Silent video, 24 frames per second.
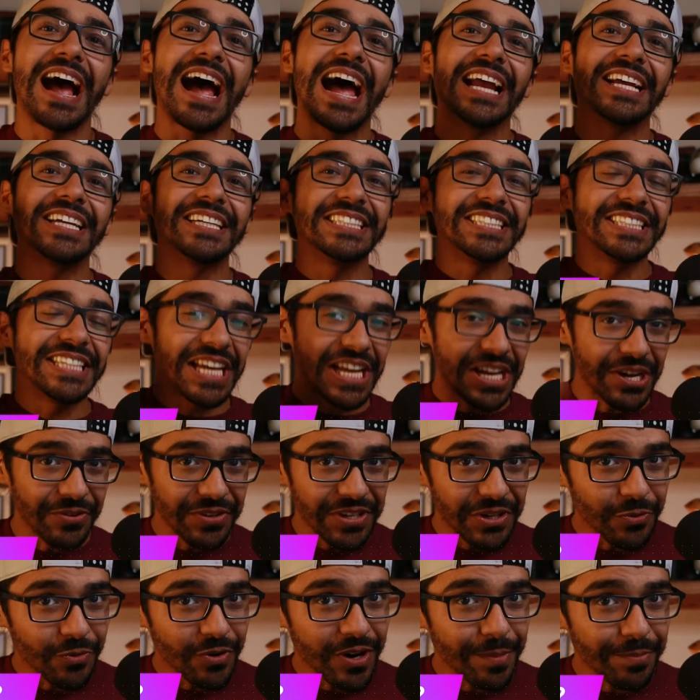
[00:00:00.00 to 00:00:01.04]
I could
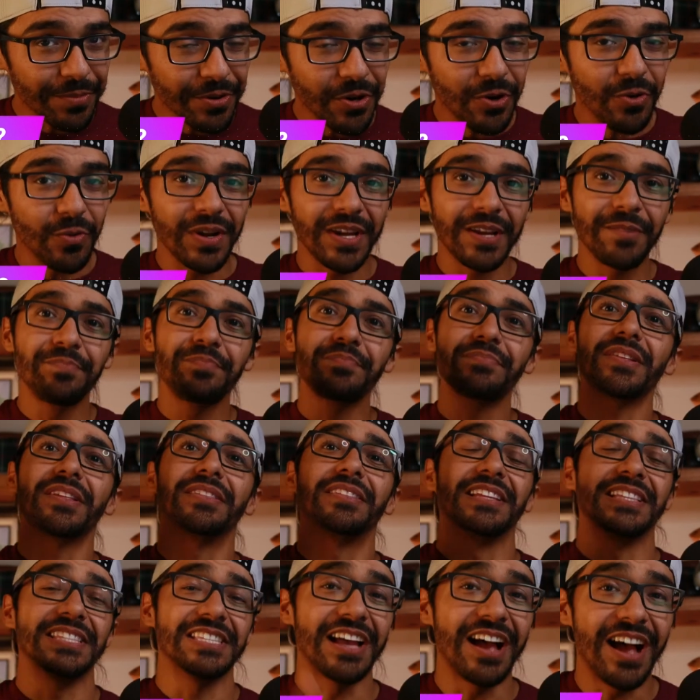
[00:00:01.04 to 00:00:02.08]
tell you where I'm going,
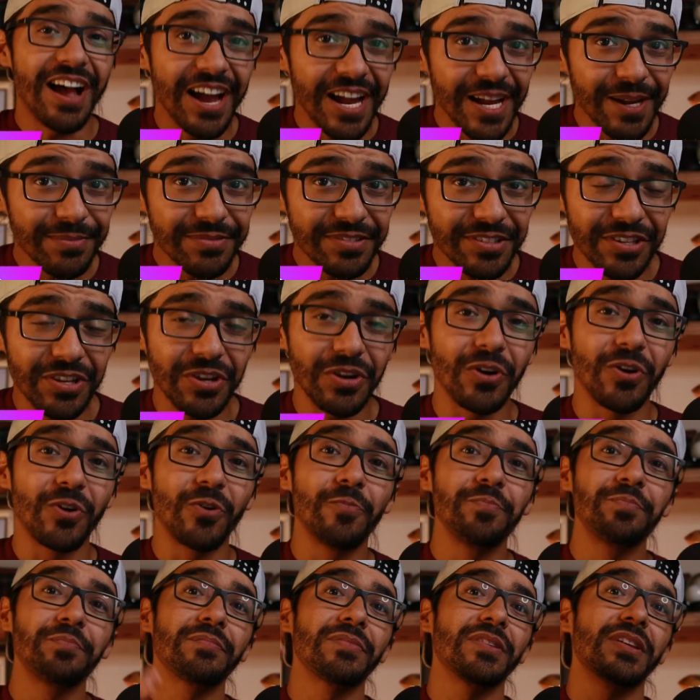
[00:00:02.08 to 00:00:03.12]
the time to
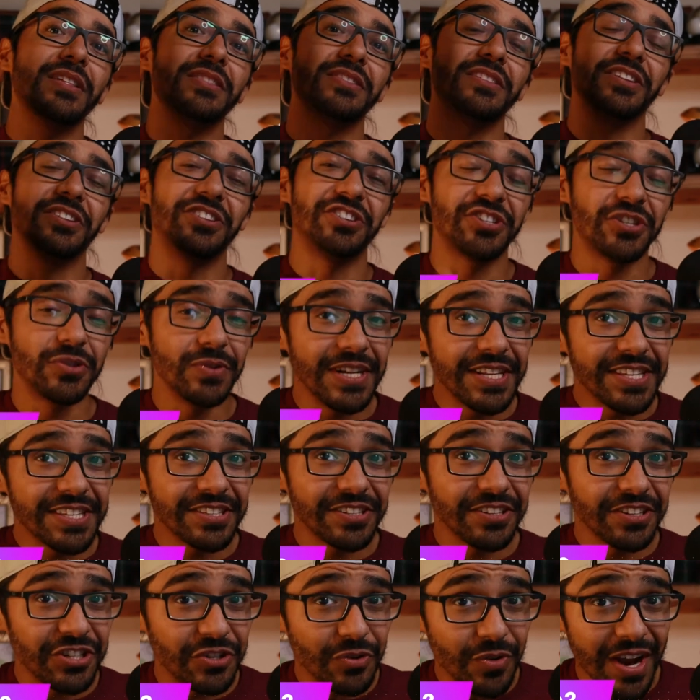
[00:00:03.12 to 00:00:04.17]
go, the streets
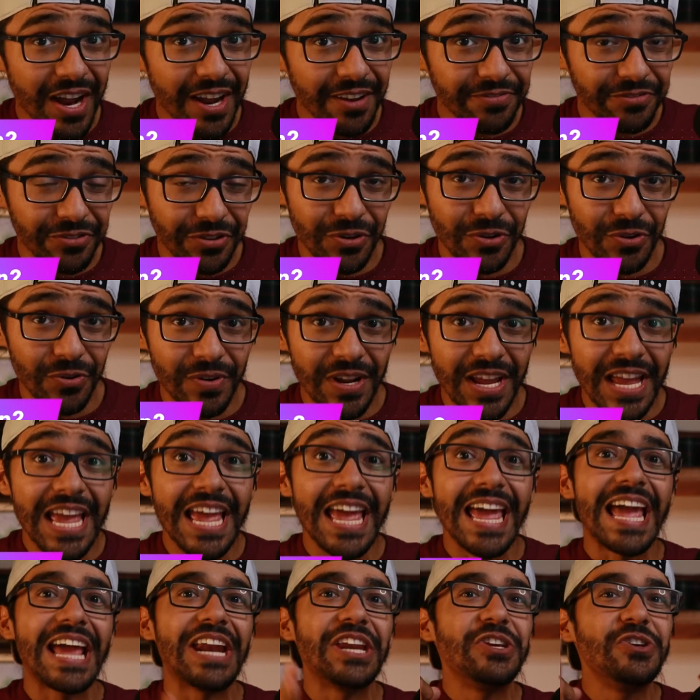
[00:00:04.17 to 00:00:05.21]
to drive through,
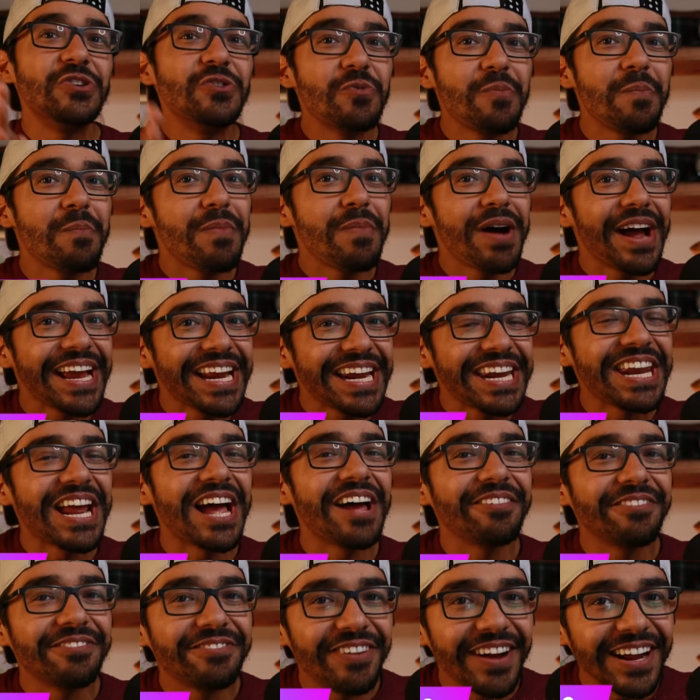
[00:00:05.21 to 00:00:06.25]
and you might
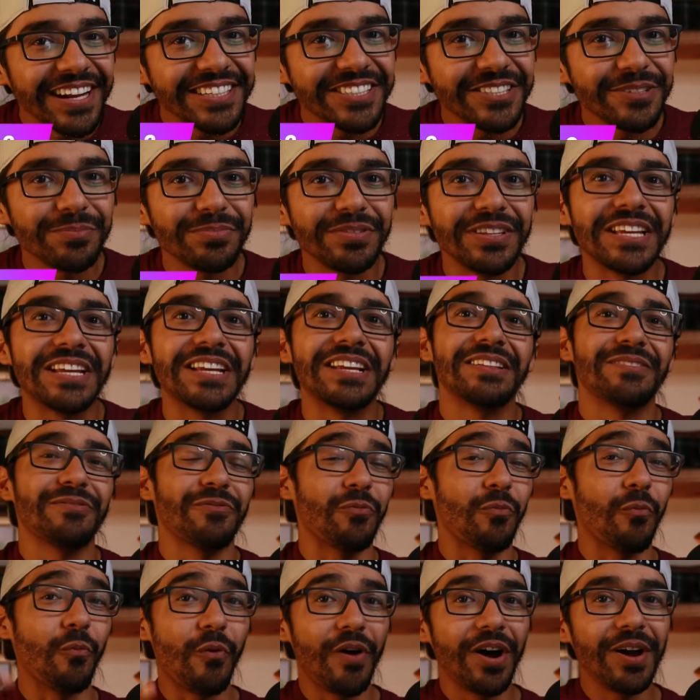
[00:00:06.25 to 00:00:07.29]
not find something.
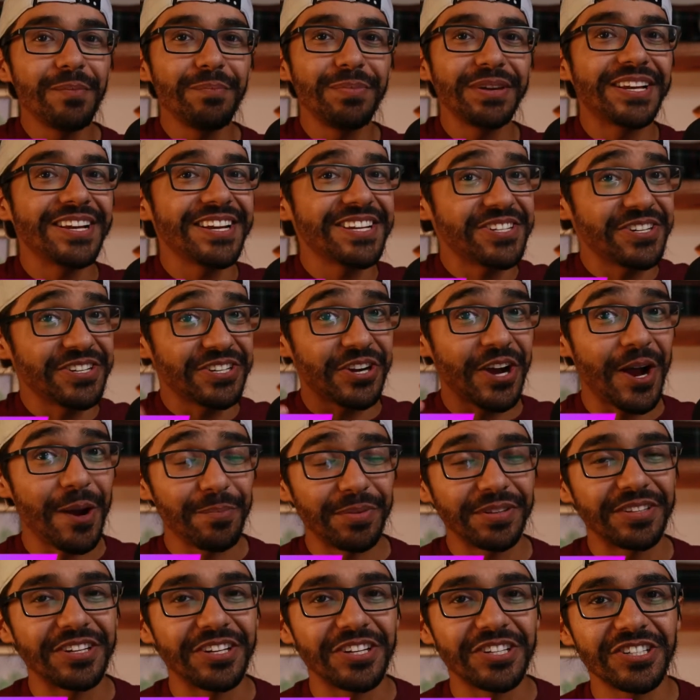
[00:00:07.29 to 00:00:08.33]
One, because there's
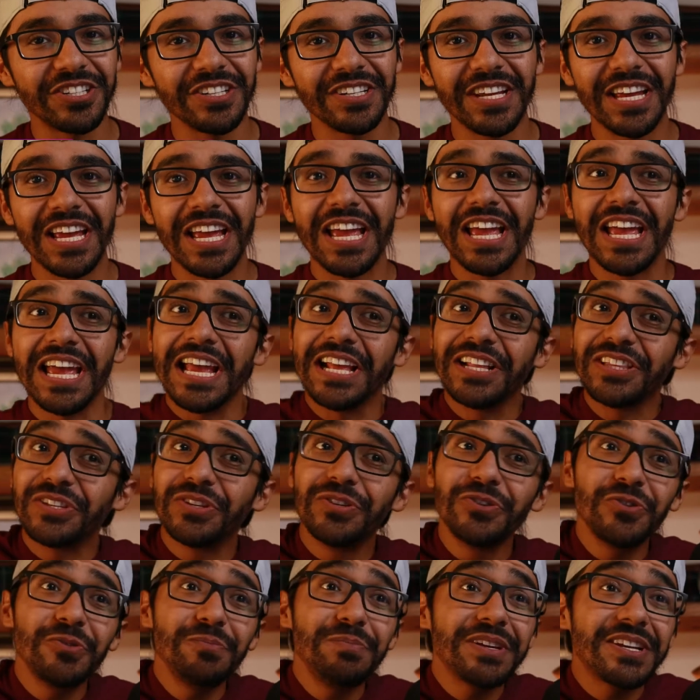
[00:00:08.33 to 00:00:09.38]
competition, and
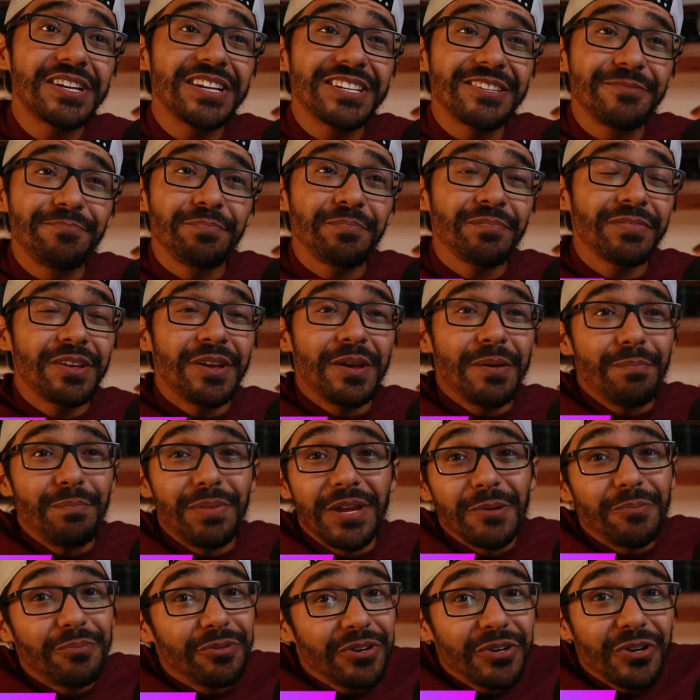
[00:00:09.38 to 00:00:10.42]
two, because
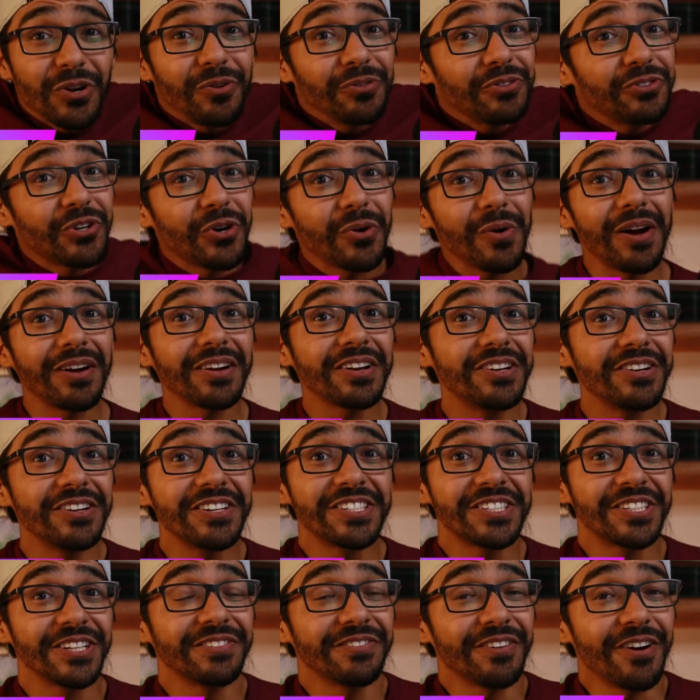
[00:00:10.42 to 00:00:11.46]
people don't throw out
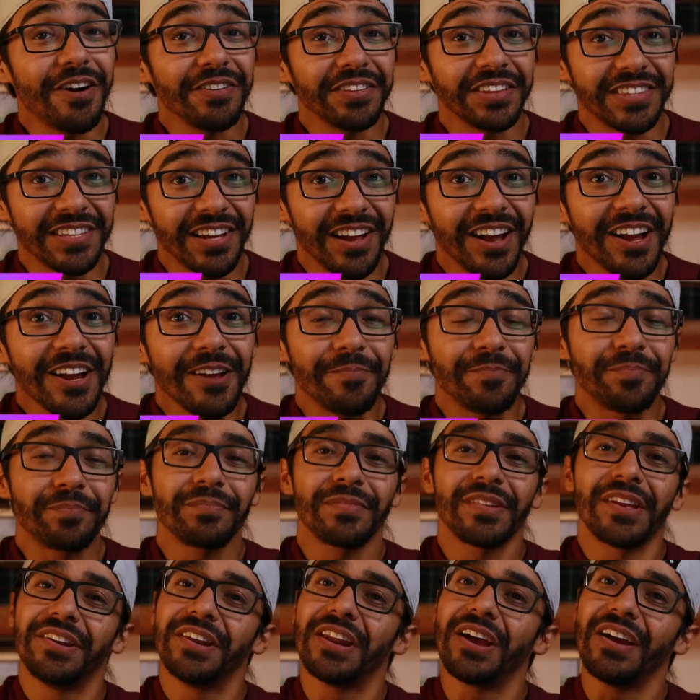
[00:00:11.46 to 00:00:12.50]
good stuff all the time.
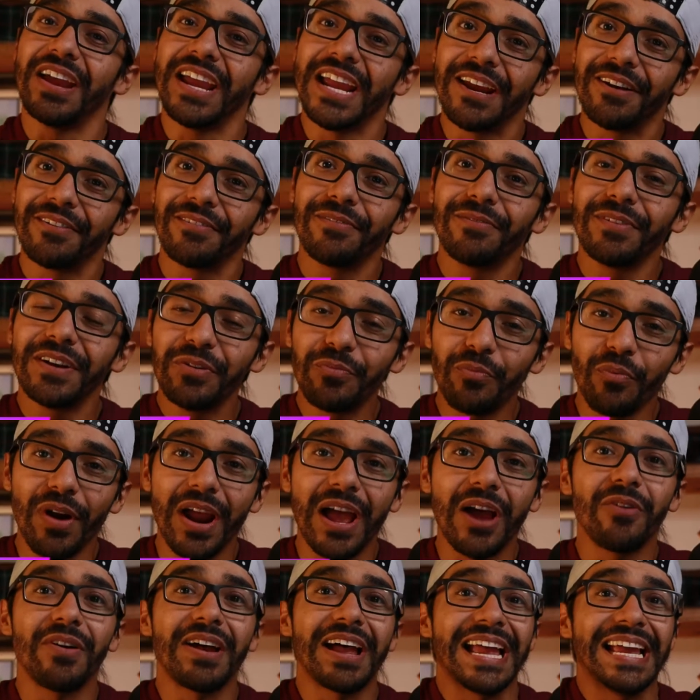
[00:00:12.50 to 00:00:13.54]
Now, every
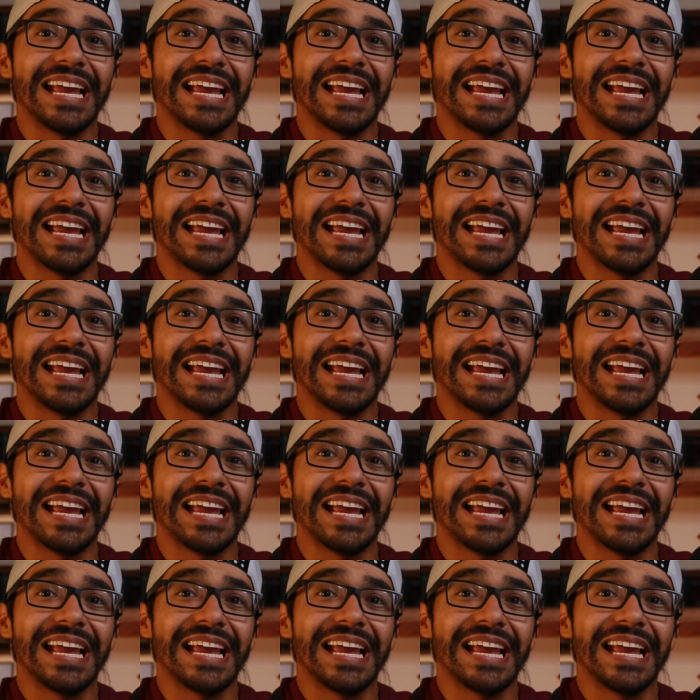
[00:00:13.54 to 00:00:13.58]
route